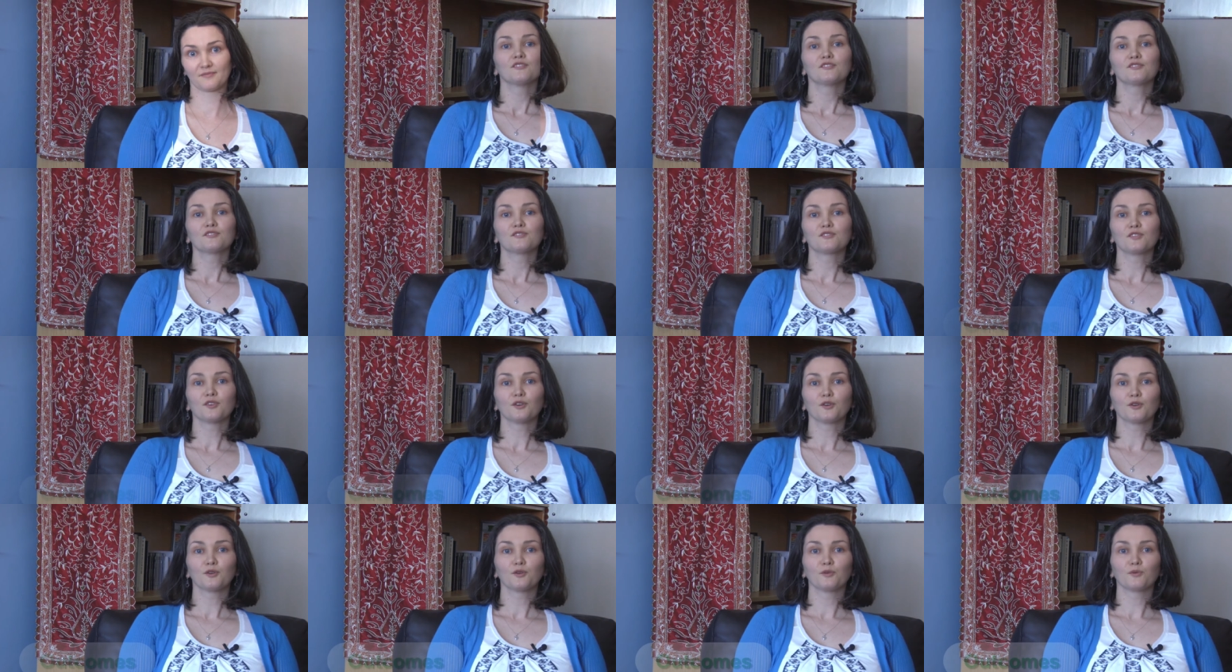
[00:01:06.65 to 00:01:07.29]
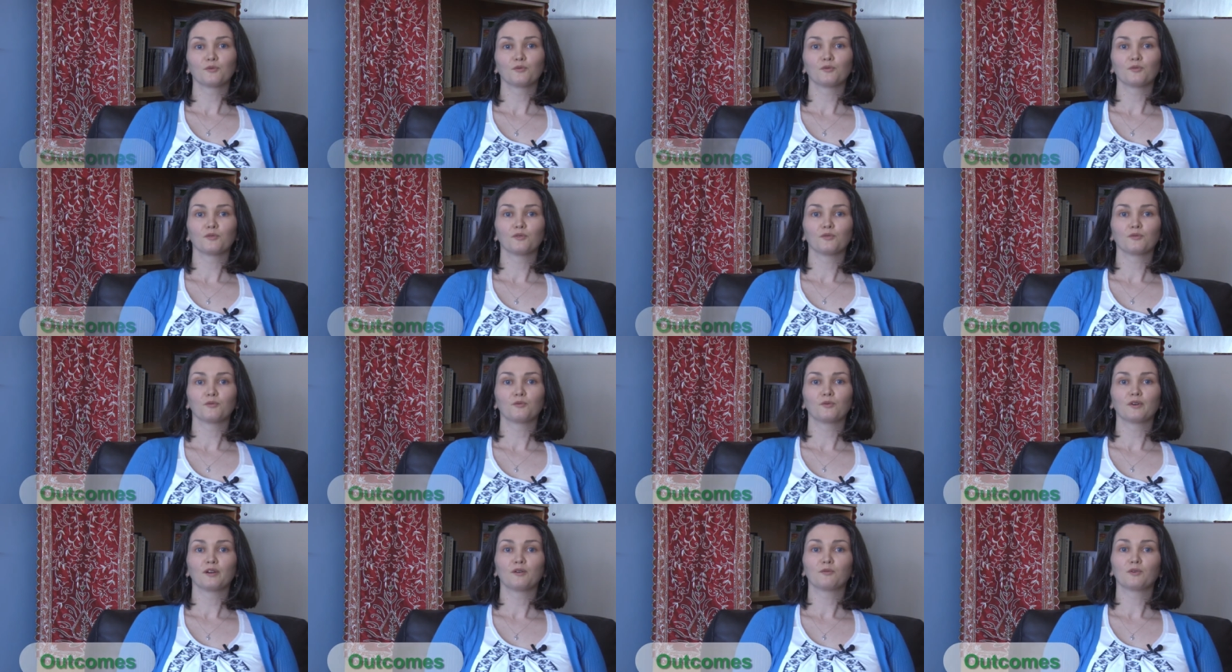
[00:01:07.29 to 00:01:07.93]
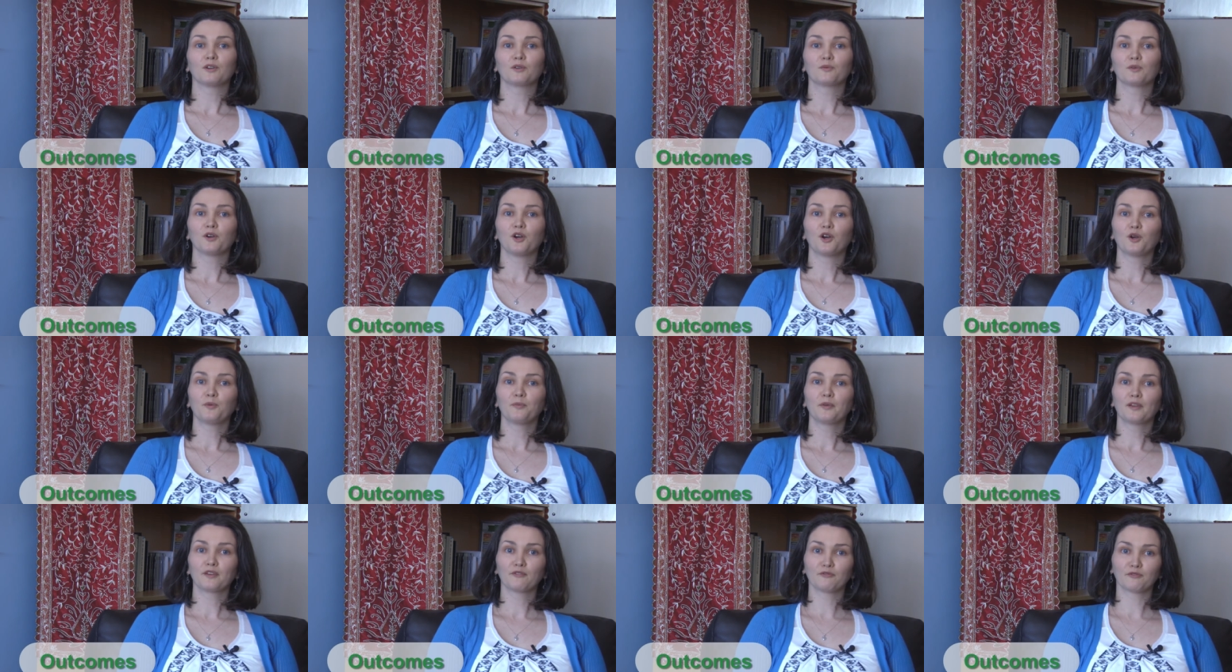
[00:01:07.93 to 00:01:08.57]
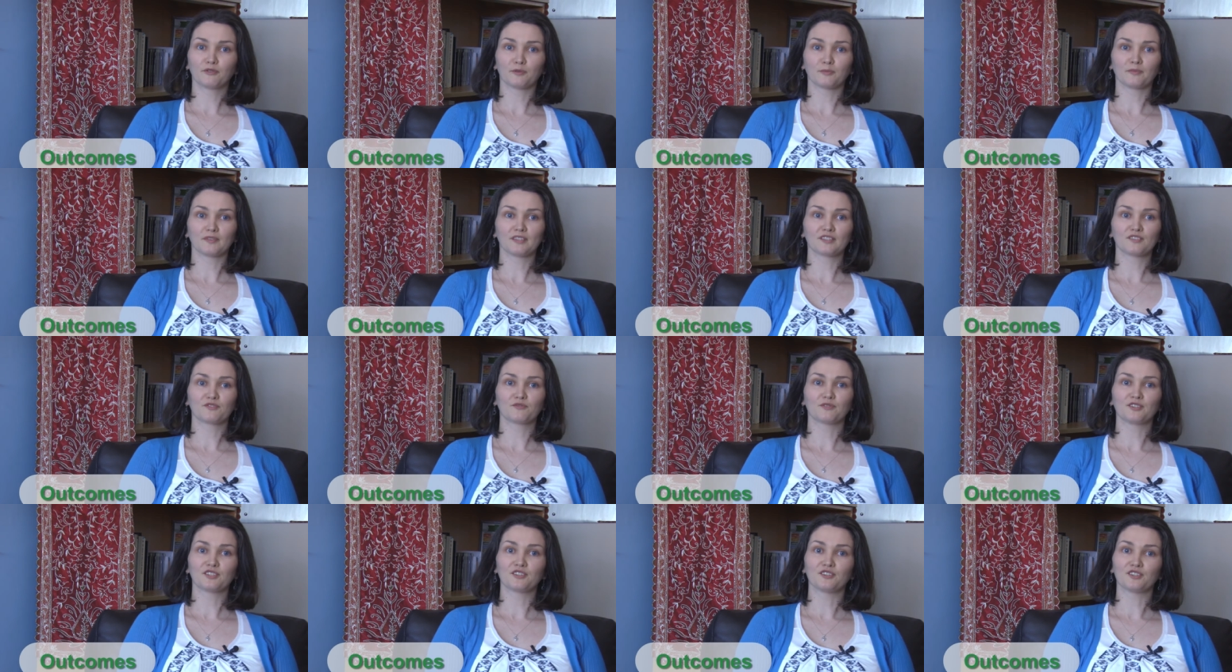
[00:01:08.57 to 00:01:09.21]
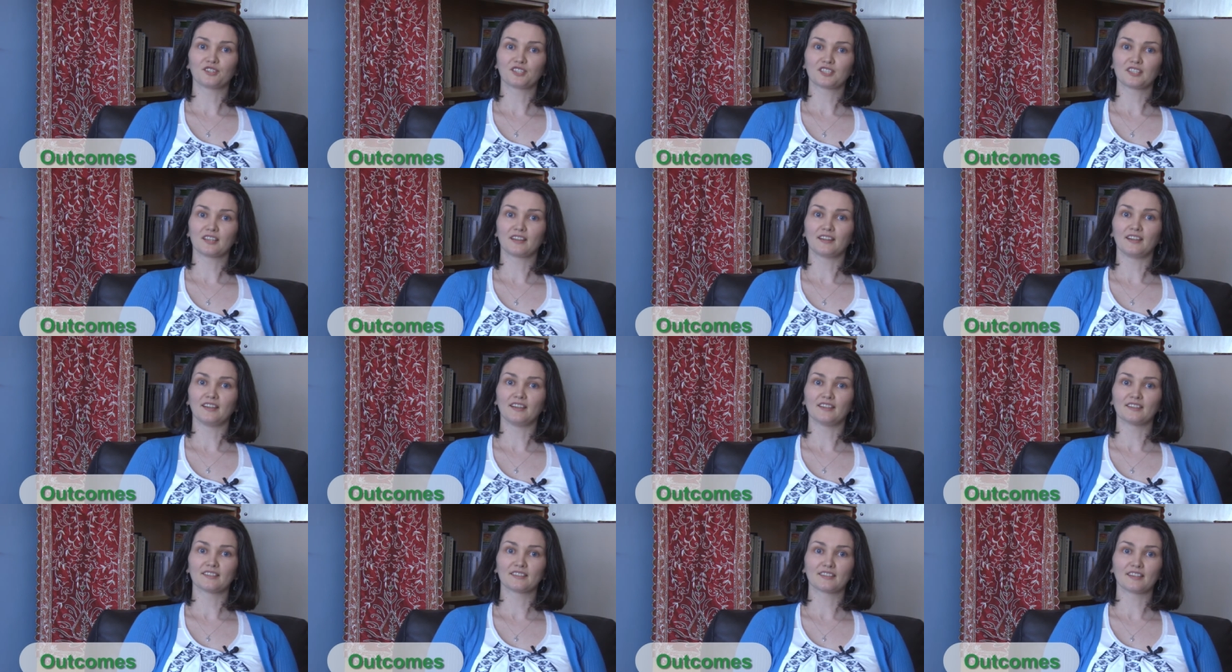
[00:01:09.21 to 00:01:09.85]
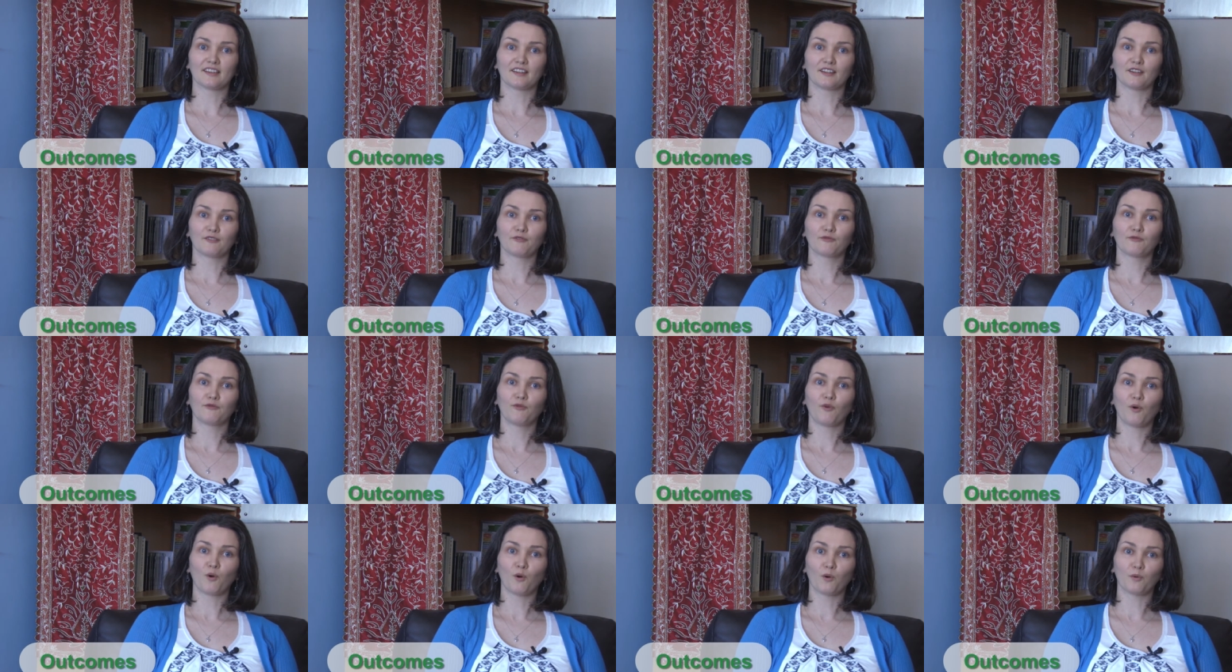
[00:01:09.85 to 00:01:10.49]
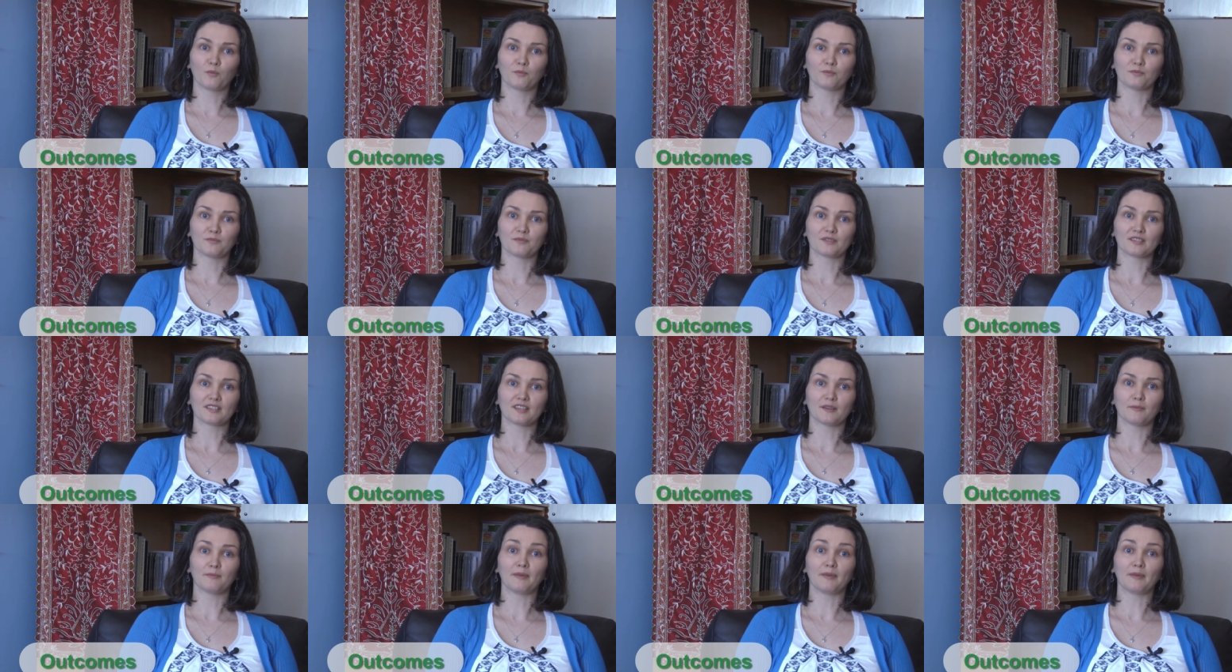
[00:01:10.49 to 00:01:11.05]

So, what we're hoping from this research study is that it forms